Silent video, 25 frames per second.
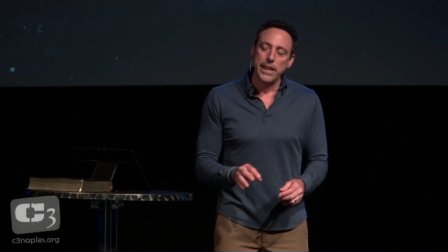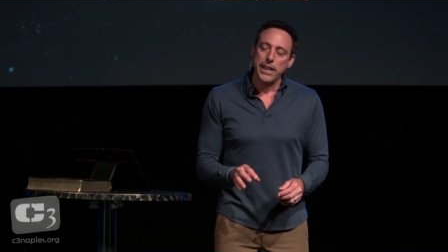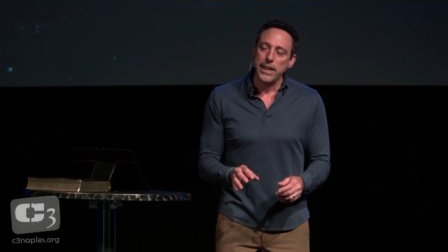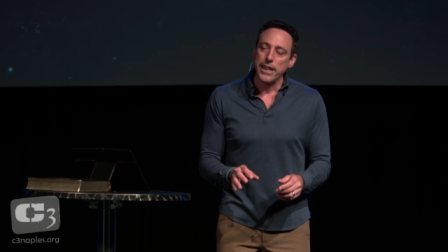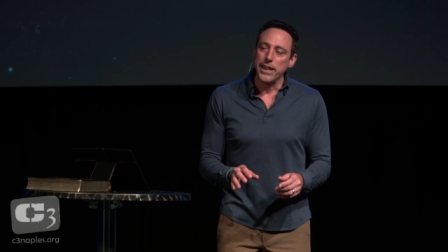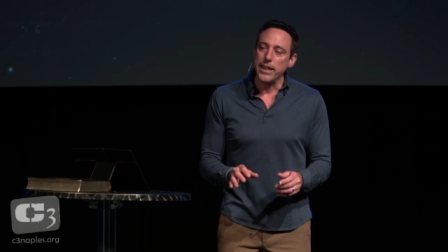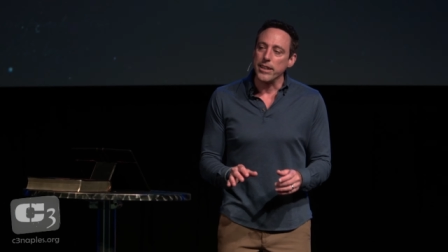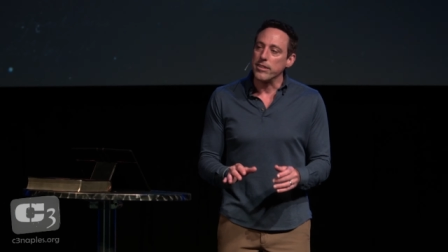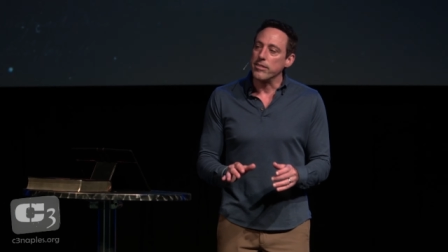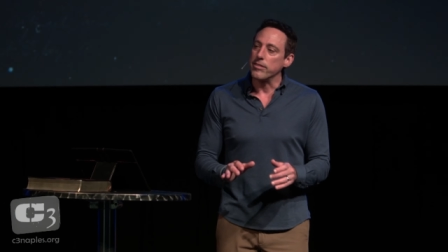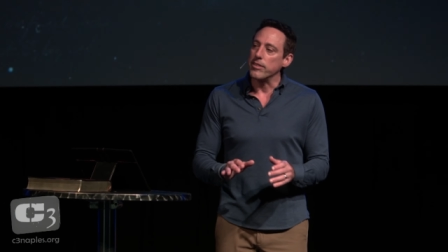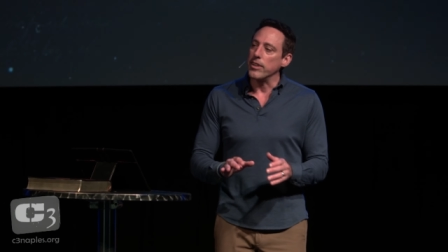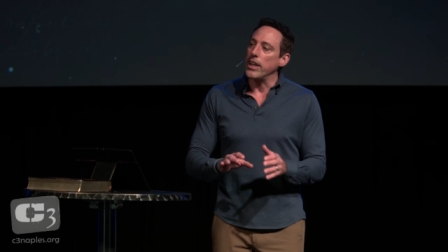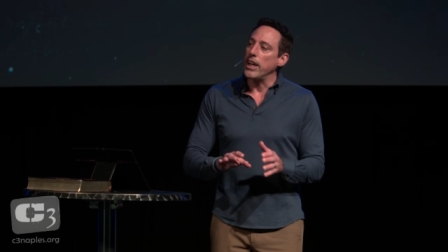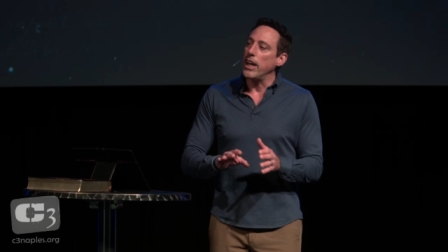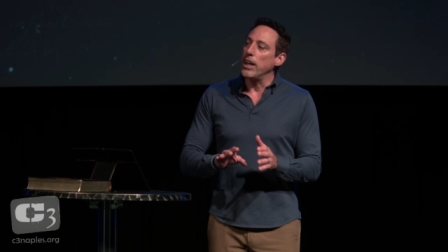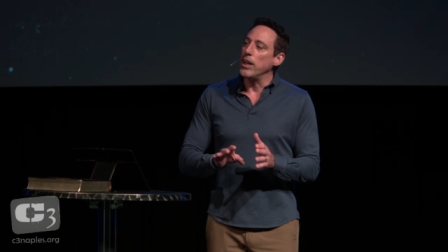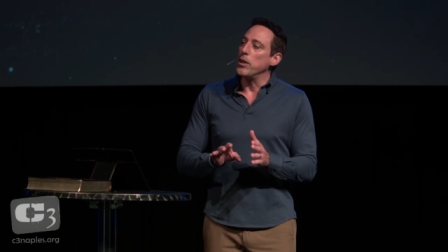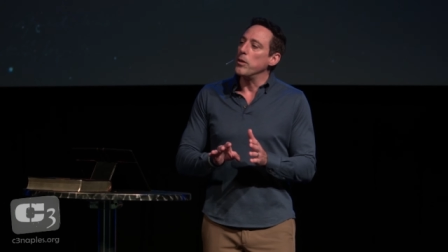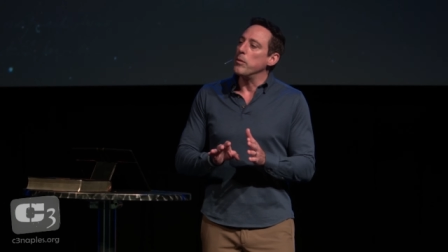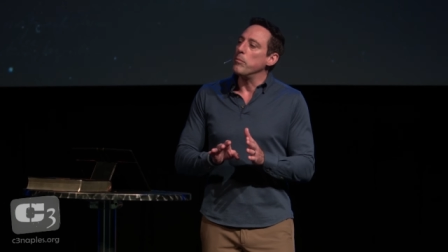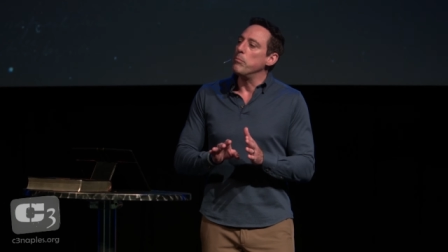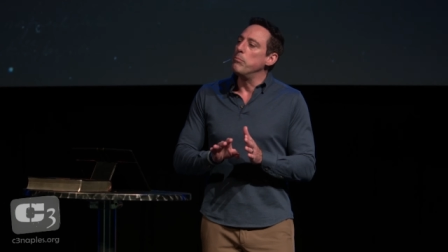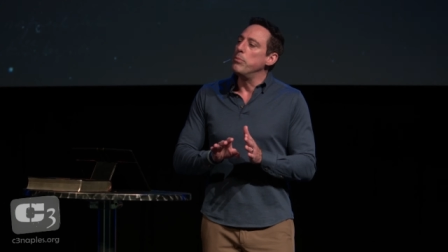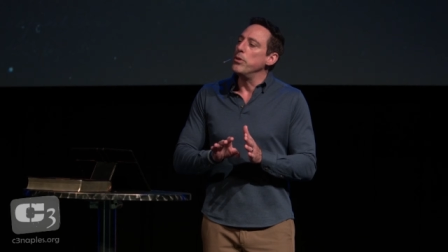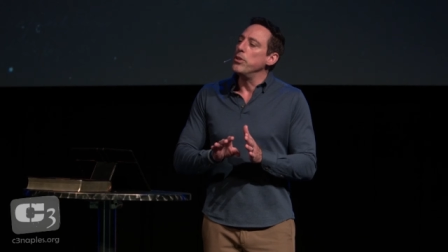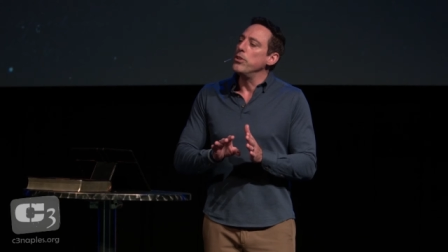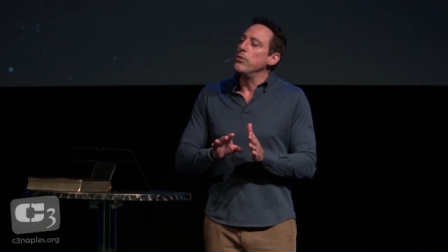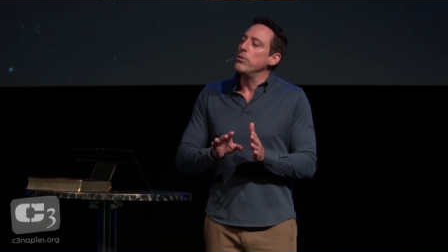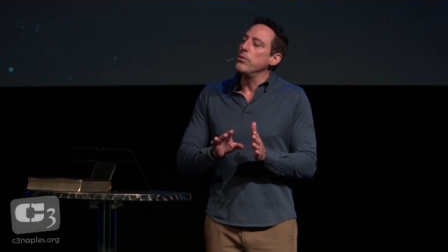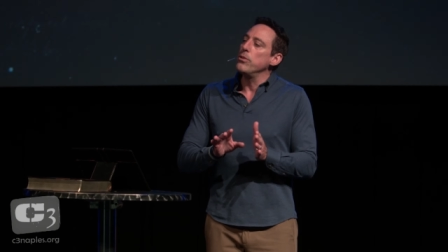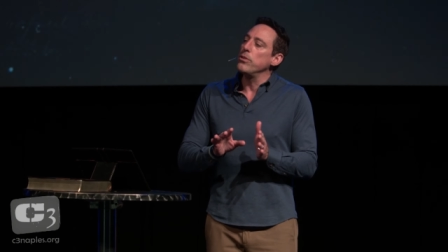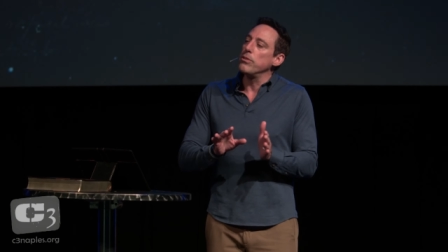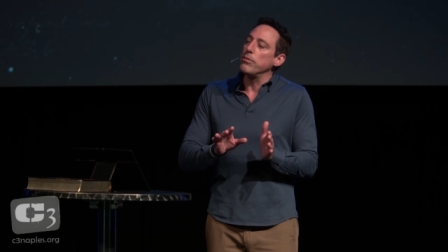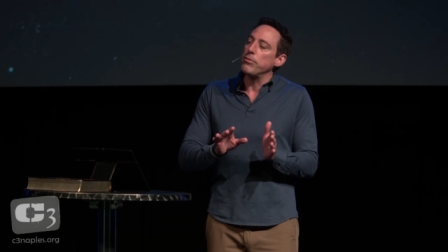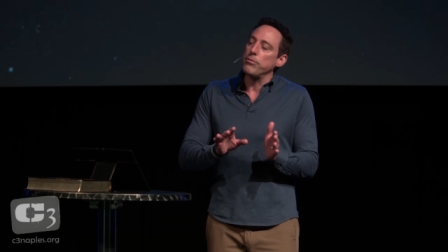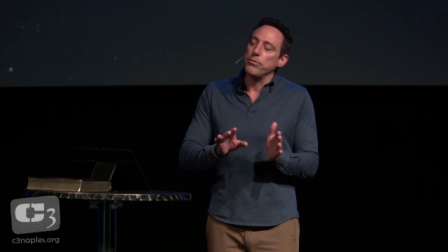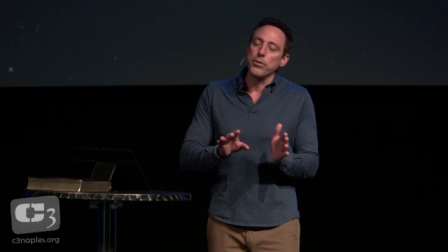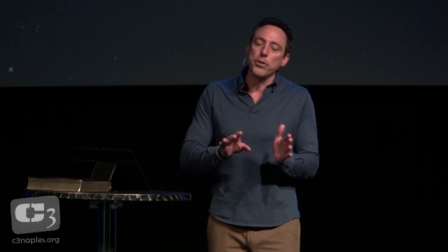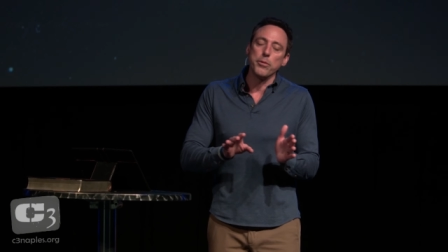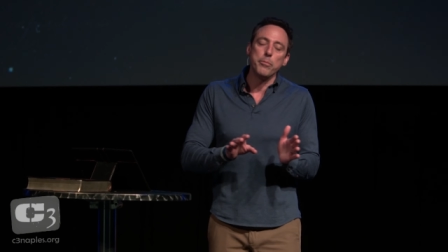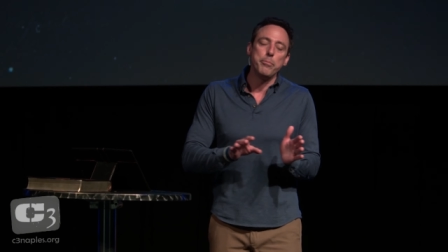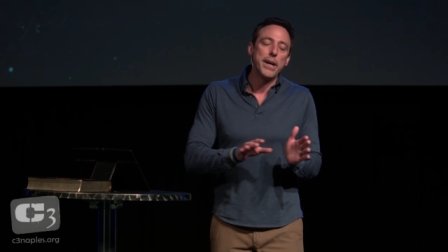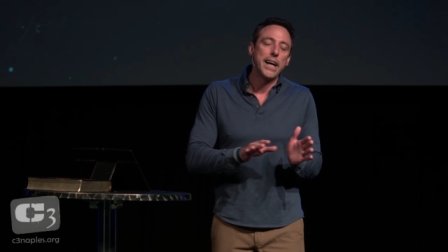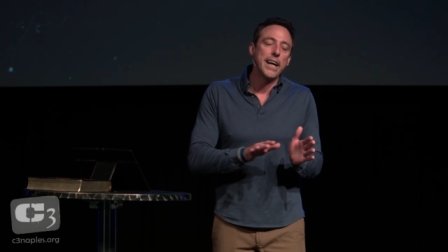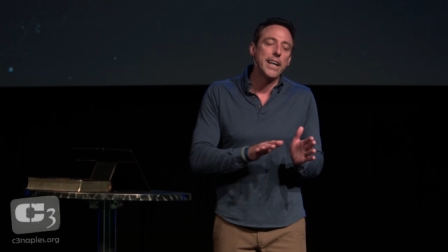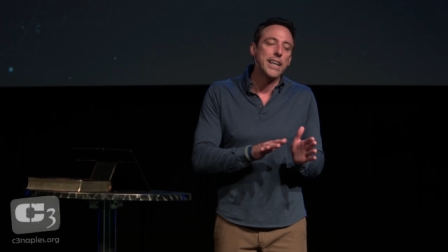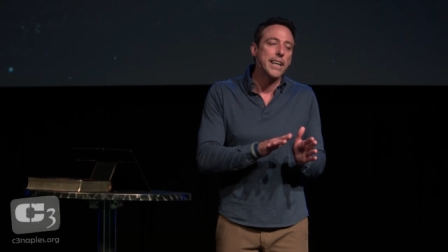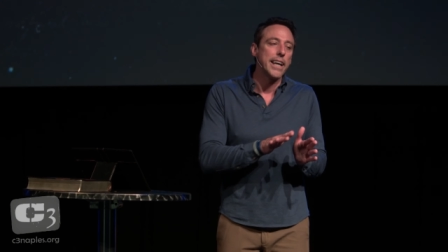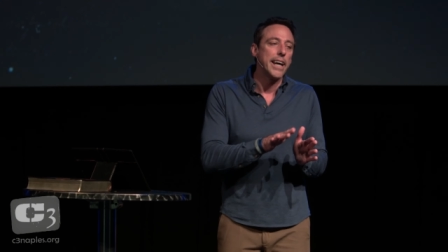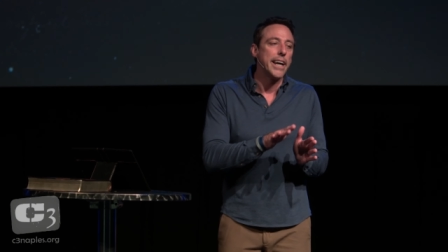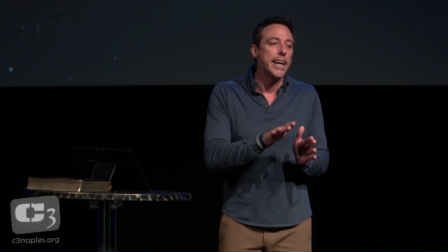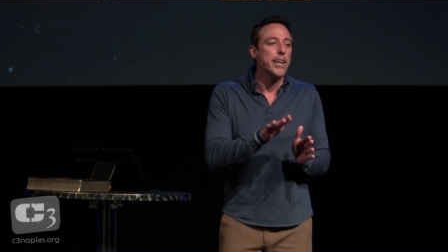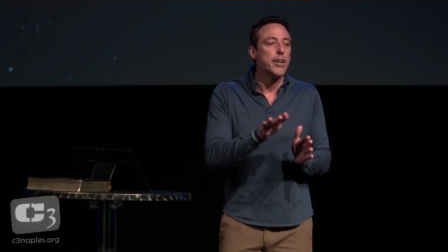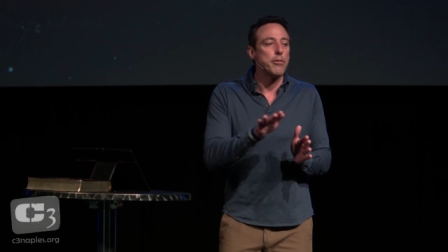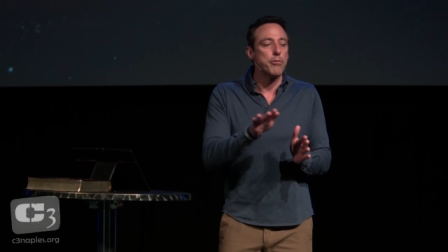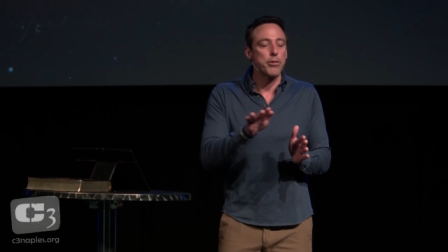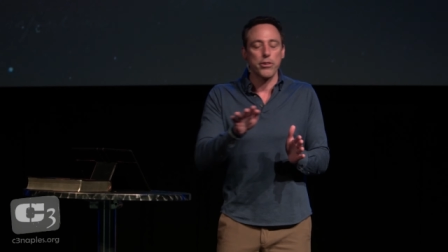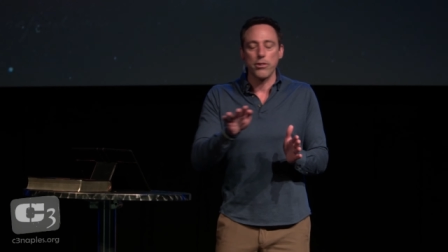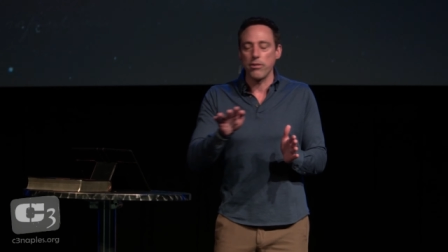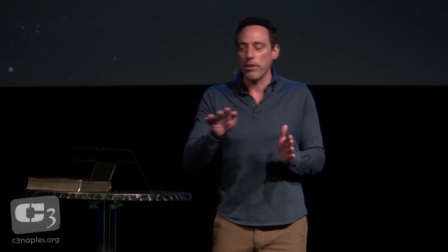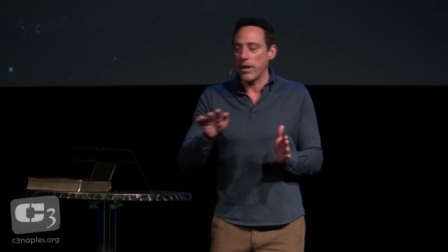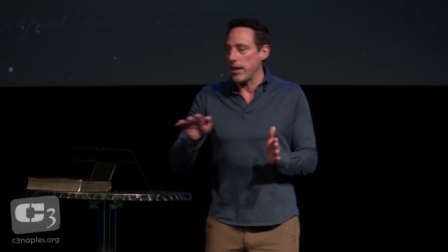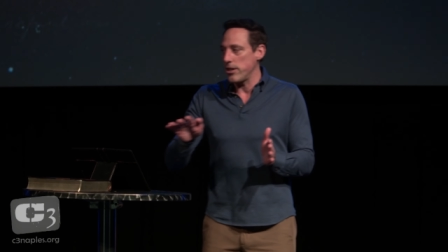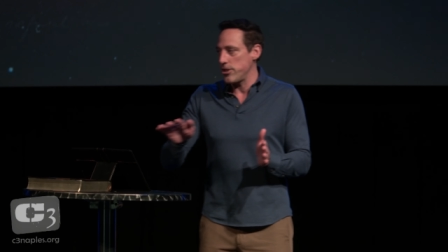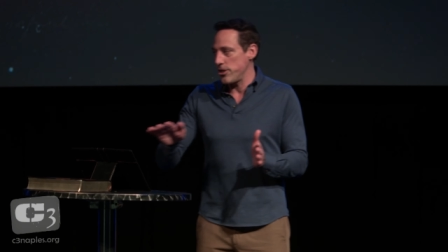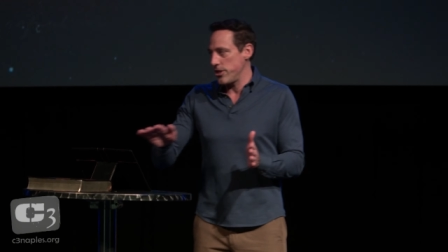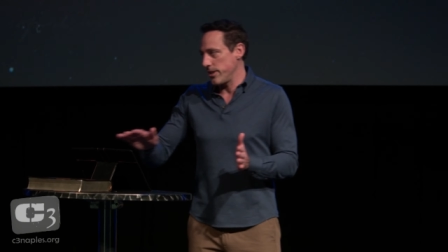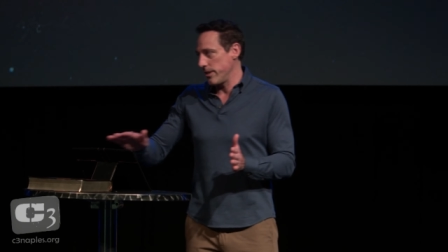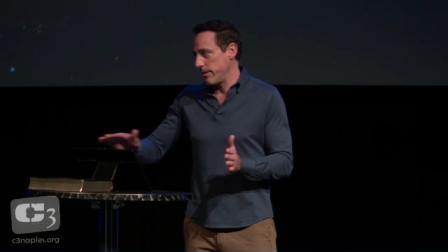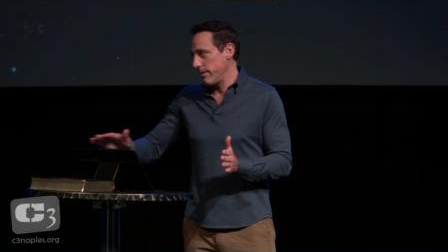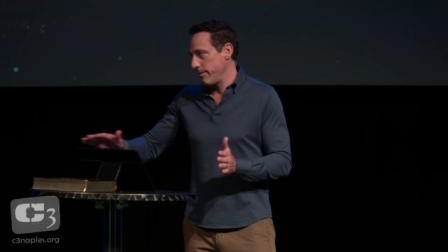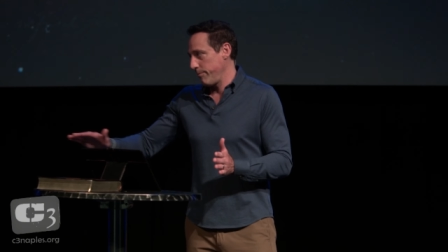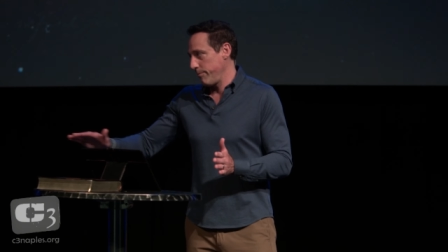It's a beautiful ballet of aggression.